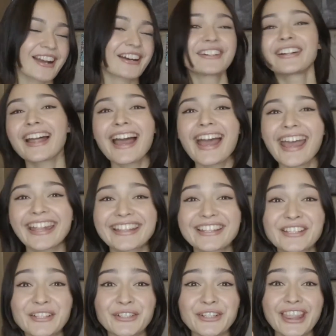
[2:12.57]
Alright,
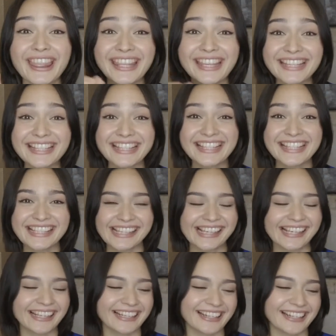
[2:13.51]
so this
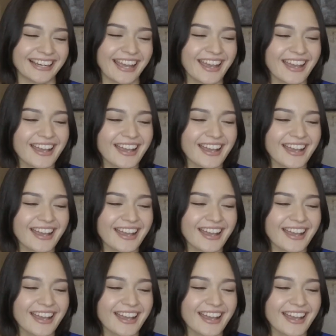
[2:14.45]
scene